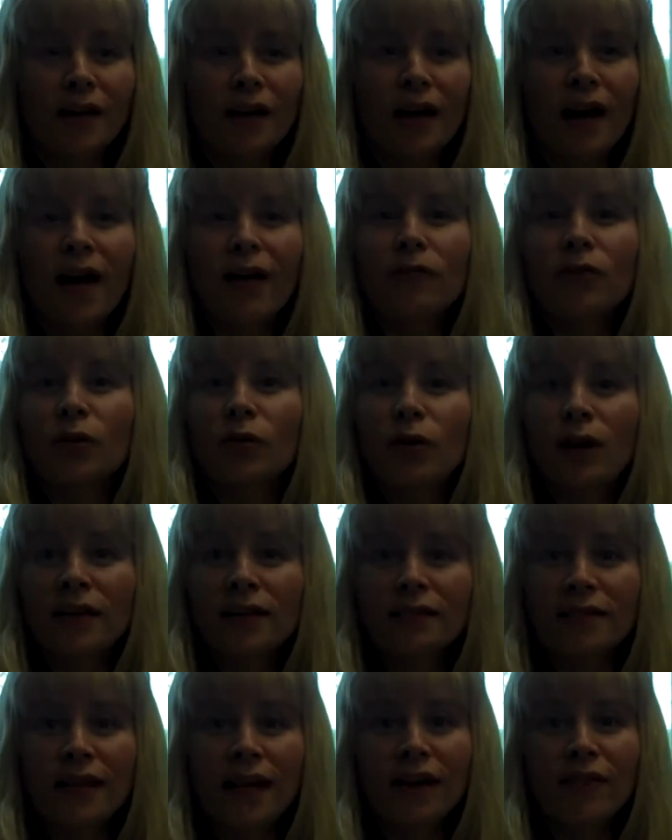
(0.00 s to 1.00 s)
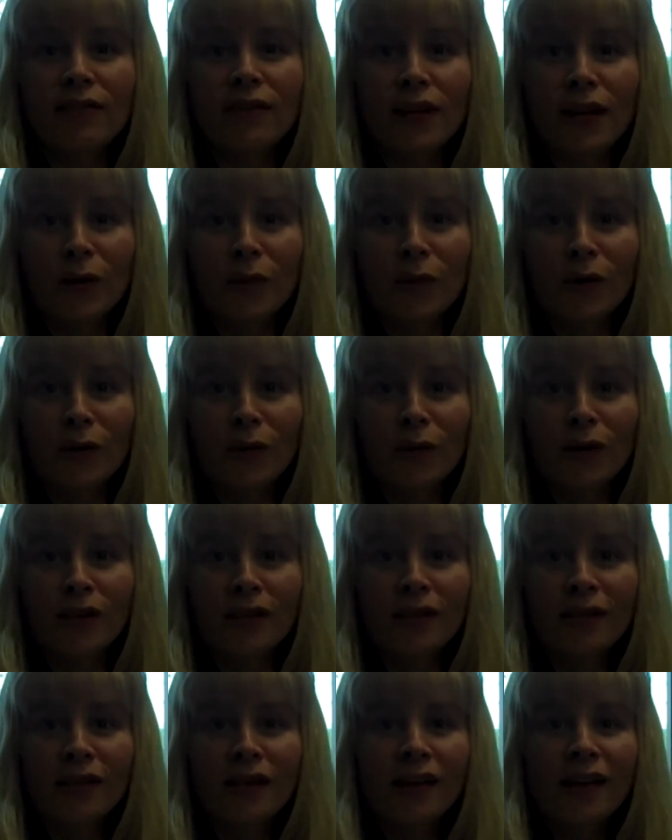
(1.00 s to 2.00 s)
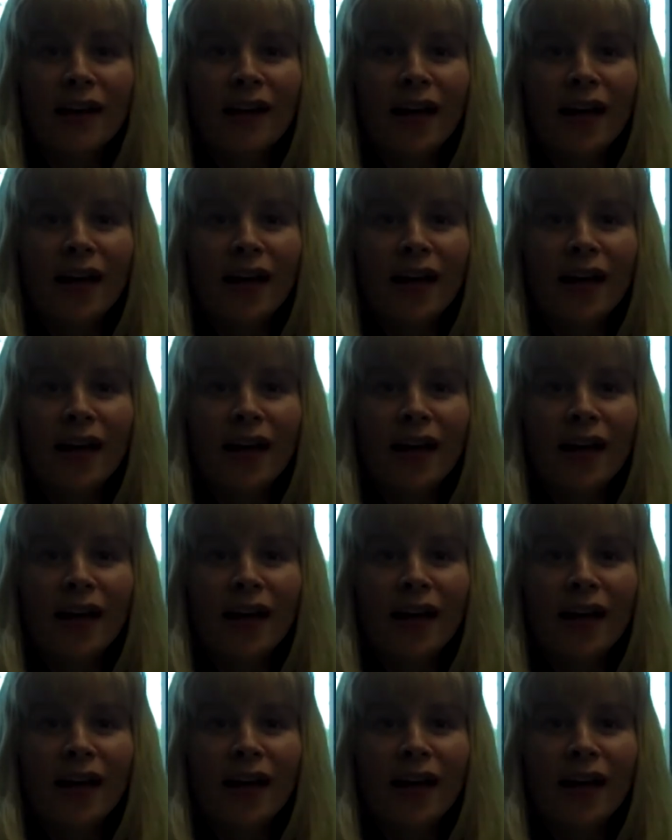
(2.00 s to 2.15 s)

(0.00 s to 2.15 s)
Uh, I have a great staff that I work with